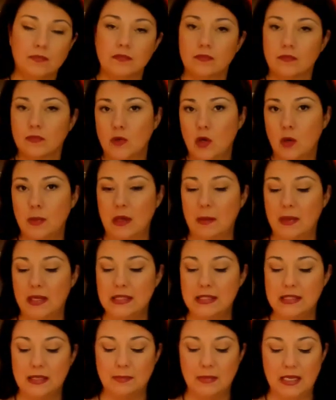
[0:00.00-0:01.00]
Hope that
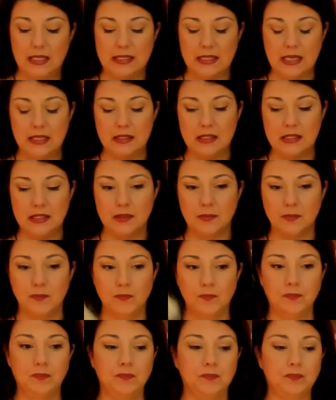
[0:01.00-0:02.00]
made sense.
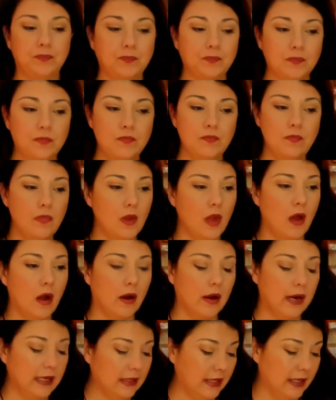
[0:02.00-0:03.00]
All
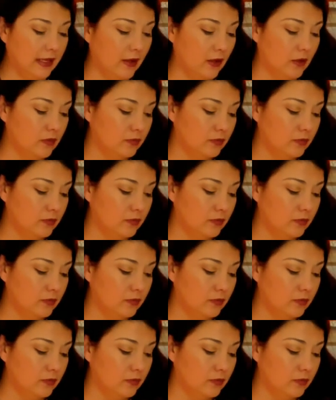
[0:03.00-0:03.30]
right, Leo.